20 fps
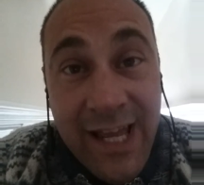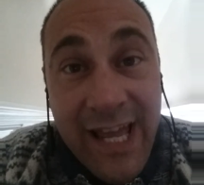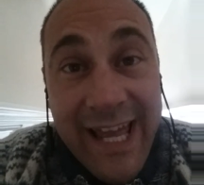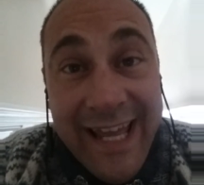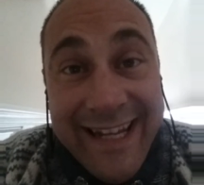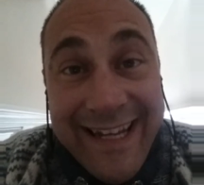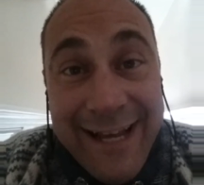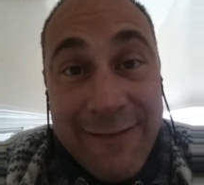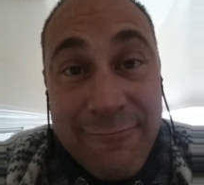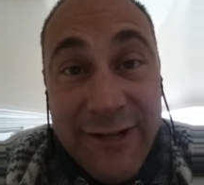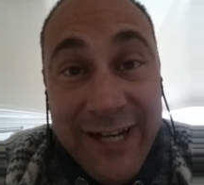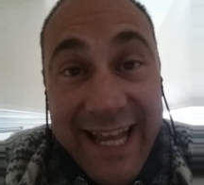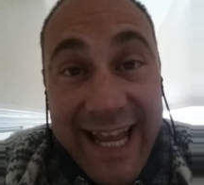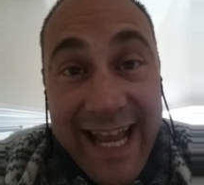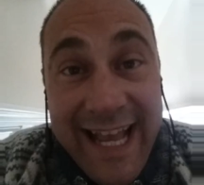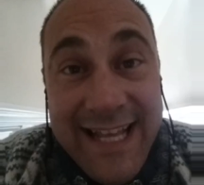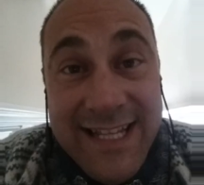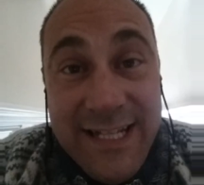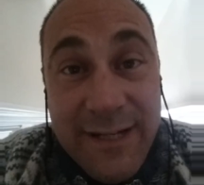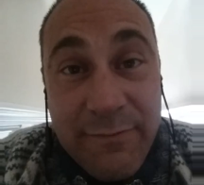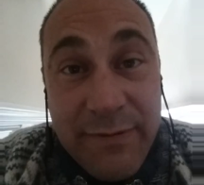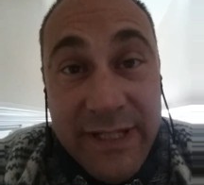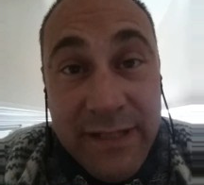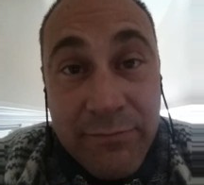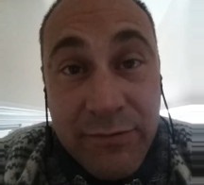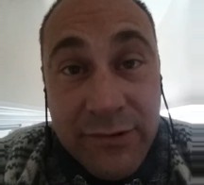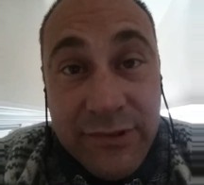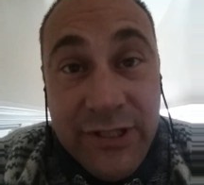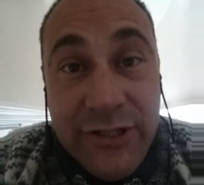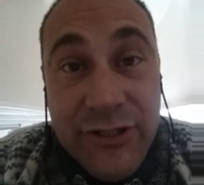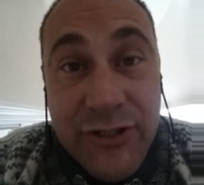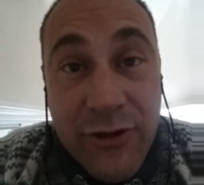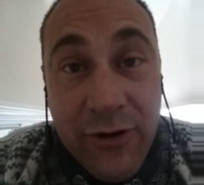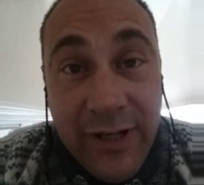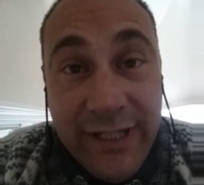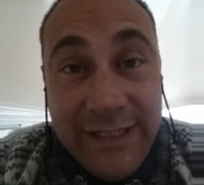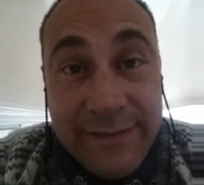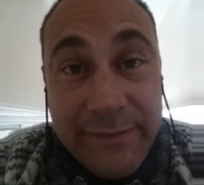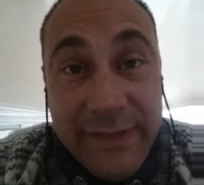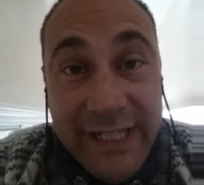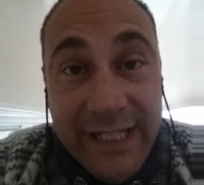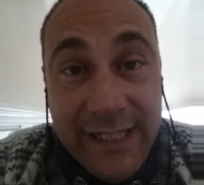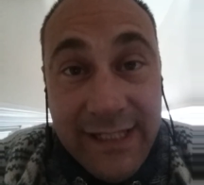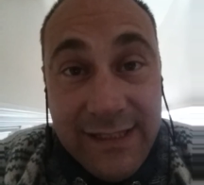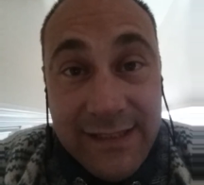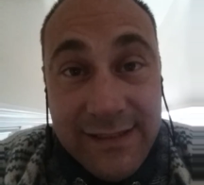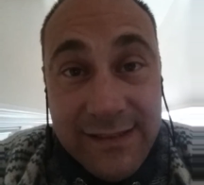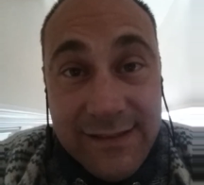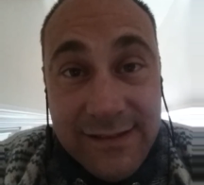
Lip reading: And I'm going to ask people to join me.